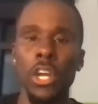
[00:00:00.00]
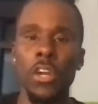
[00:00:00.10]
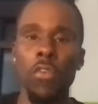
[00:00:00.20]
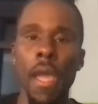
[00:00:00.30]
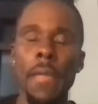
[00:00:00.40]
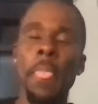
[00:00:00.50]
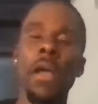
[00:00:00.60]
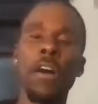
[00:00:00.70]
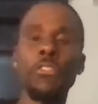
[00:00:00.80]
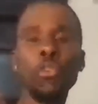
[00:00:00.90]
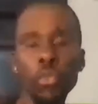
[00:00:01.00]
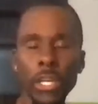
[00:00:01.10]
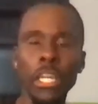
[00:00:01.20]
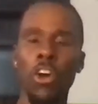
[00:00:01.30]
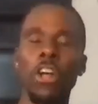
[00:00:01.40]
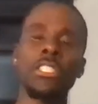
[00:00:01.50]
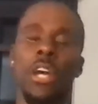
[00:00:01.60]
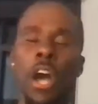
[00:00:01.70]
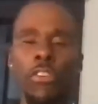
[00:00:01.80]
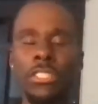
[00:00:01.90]
right, of the relaunch
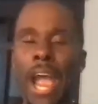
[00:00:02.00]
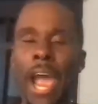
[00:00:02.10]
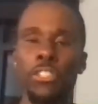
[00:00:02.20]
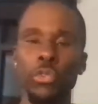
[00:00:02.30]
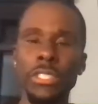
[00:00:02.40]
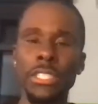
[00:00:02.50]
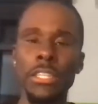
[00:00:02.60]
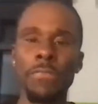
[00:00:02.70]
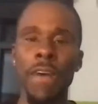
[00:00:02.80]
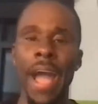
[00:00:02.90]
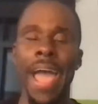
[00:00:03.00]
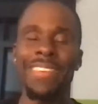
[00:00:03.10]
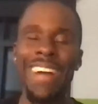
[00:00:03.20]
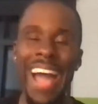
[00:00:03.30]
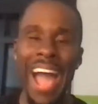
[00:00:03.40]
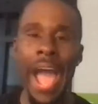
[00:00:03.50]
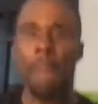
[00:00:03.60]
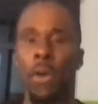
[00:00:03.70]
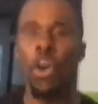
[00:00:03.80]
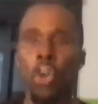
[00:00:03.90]
of Retired in 365.
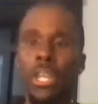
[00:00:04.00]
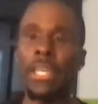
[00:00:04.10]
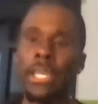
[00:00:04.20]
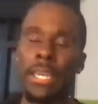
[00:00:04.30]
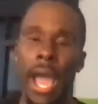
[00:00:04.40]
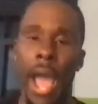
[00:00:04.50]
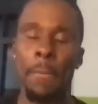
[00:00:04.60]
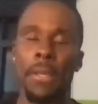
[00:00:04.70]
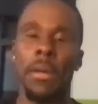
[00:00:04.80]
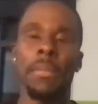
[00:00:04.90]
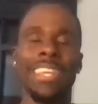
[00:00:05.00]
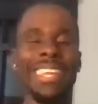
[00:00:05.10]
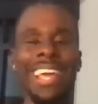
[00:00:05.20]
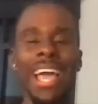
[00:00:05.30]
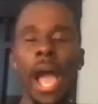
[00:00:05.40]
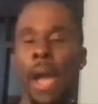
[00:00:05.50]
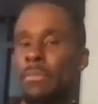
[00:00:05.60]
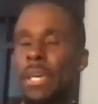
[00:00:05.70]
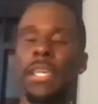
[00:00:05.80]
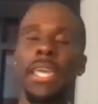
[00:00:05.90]
I'm all in. I'm committed. I'm
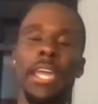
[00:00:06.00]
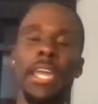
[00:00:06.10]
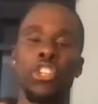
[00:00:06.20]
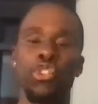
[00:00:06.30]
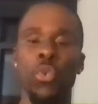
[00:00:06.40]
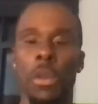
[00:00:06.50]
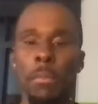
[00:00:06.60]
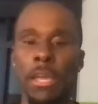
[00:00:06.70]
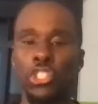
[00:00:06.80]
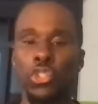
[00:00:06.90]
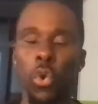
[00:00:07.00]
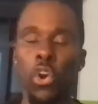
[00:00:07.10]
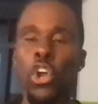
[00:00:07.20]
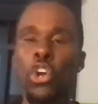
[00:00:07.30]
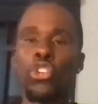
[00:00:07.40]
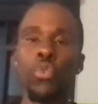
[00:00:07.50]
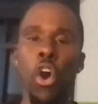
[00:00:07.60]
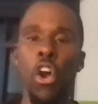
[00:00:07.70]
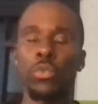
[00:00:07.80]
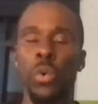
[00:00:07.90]
dedicated. You want to make sure you
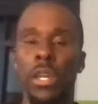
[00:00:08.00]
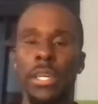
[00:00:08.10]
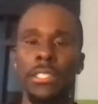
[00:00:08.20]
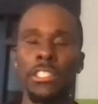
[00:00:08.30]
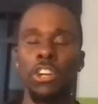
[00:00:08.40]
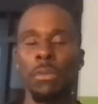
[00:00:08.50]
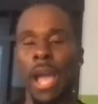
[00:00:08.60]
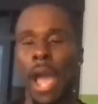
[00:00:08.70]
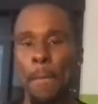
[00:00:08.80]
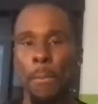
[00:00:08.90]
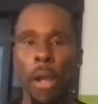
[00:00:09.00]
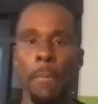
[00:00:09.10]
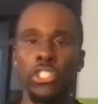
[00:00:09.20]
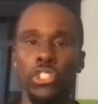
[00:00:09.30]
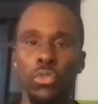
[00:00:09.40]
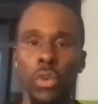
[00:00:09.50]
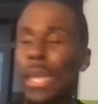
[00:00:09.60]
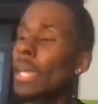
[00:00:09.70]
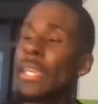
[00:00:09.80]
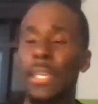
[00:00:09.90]
are as well, ladies and gentlemen. I promise you.
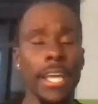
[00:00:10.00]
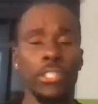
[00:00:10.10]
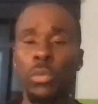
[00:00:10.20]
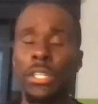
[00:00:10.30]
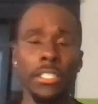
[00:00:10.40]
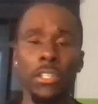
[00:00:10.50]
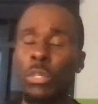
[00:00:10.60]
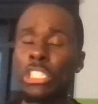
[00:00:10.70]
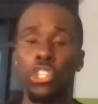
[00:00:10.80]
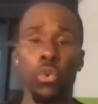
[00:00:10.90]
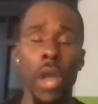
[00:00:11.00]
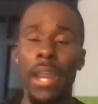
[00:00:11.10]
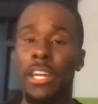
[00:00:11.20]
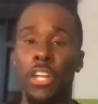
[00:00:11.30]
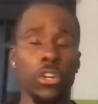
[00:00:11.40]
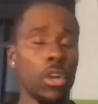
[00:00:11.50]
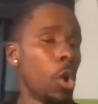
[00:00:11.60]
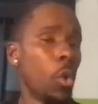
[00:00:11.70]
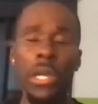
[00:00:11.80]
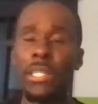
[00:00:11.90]
And then next week, listen, we still got another
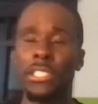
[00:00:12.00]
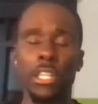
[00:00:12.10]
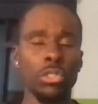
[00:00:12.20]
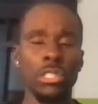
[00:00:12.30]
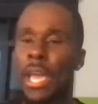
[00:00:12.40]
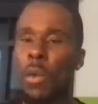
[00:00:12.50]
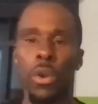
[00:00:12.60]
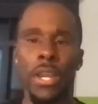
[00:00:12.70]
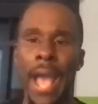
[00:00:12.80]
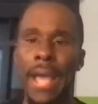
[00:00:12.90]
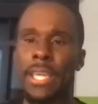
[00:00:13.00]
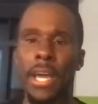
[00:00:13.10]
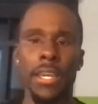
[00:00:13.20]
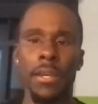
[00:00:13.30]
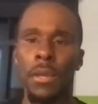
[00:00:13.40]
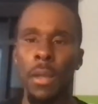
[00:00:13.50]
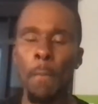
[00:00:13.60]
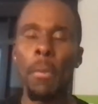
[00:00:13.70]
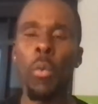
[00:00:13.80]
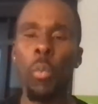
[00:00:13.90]
week of skills camp. We're not done, but we